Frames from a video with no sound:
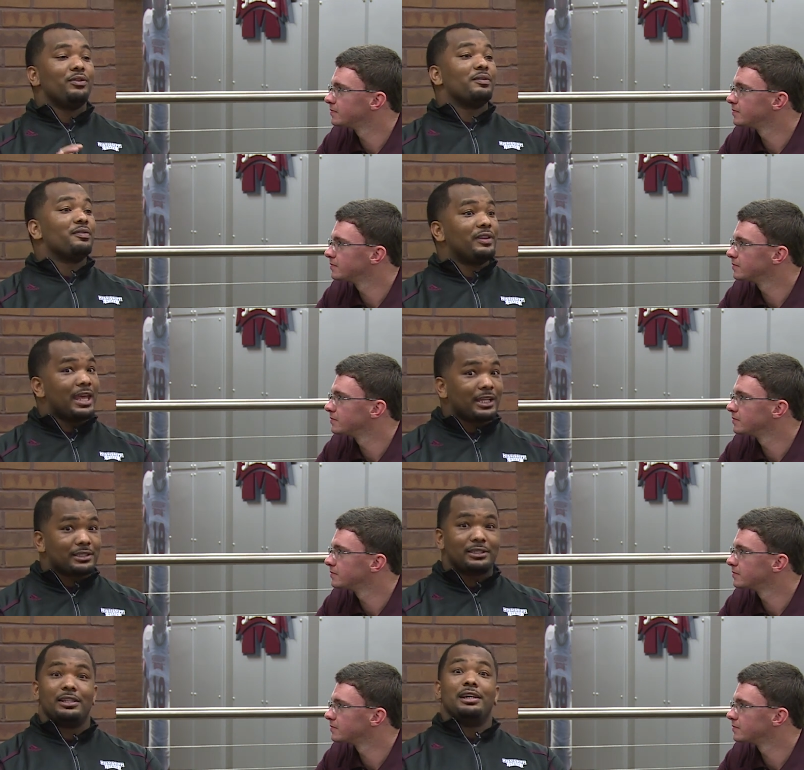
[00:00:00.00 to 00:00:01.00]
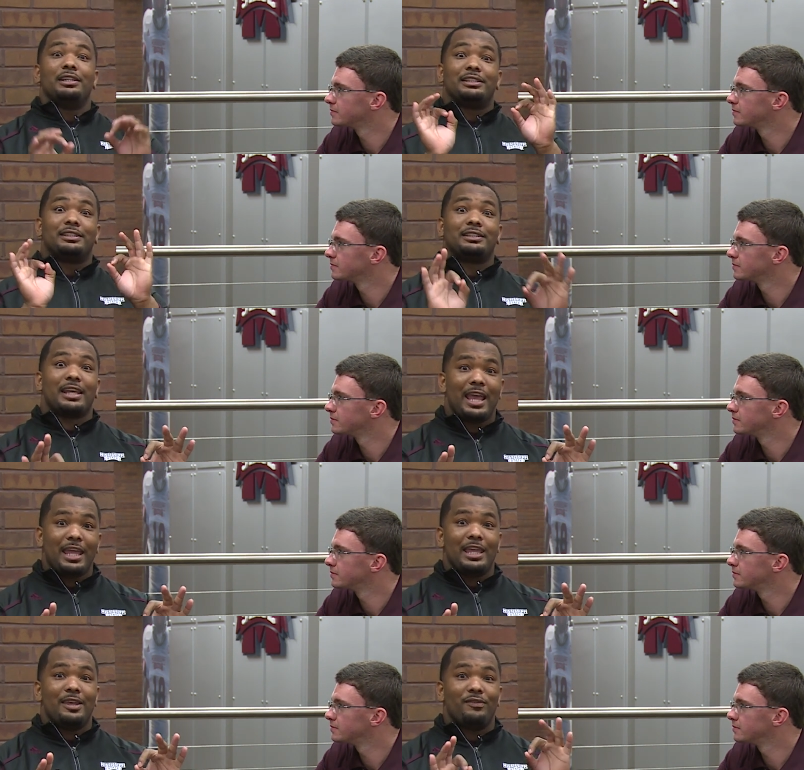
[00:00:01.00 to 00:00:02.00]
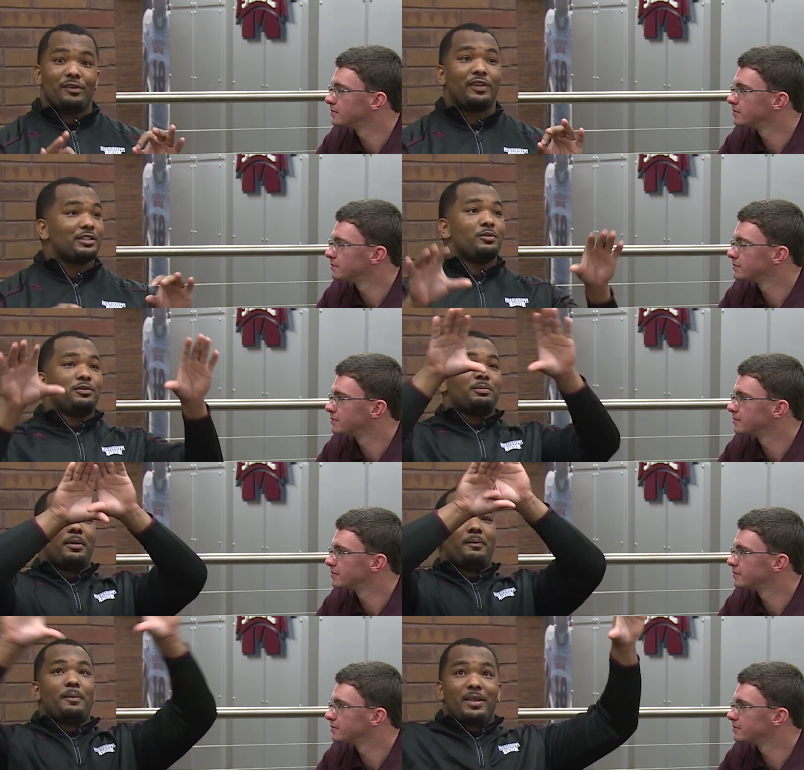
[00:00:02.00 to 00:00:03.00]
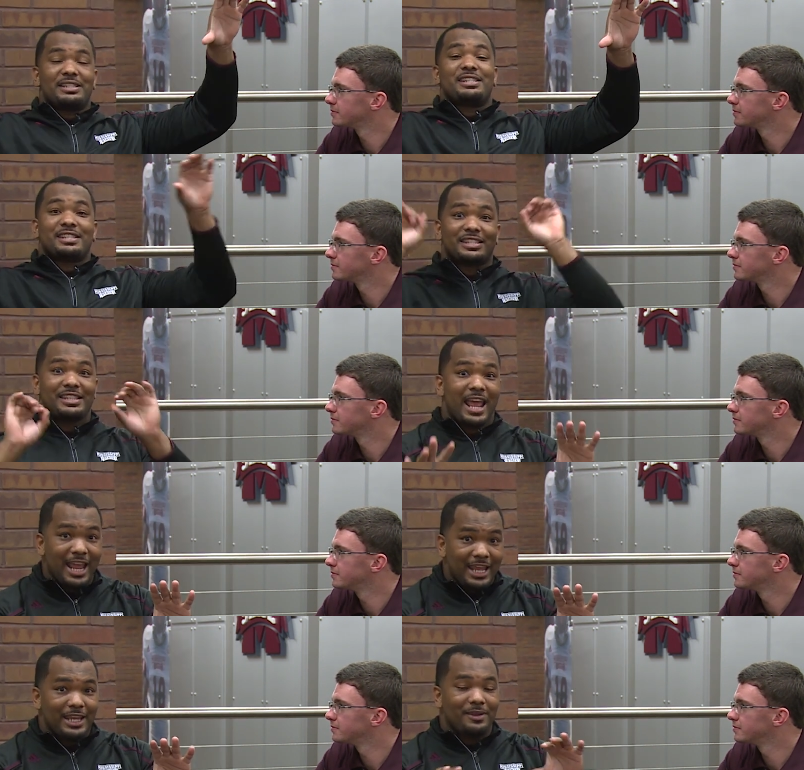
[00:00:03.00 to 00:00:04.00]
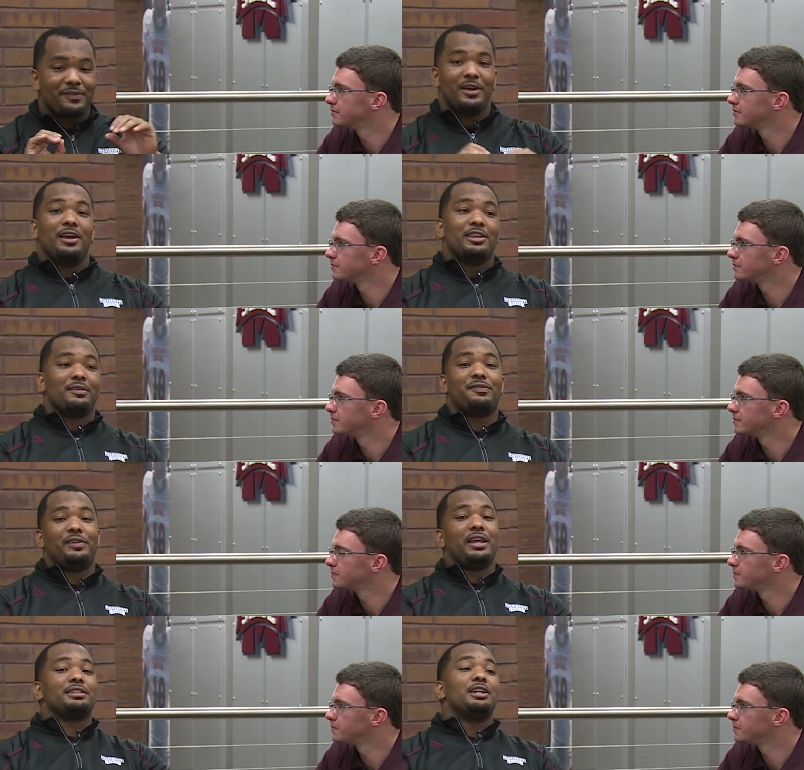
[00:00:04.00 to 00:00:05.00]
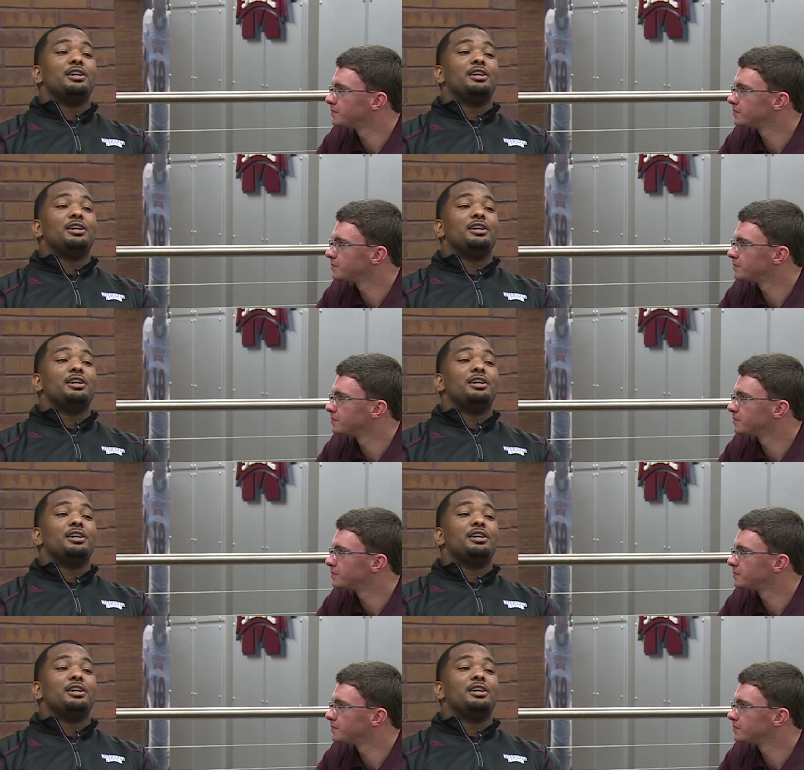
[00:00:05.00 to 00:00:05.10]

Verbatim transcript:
Speaker 1: your flex. Save your flex. You save your flex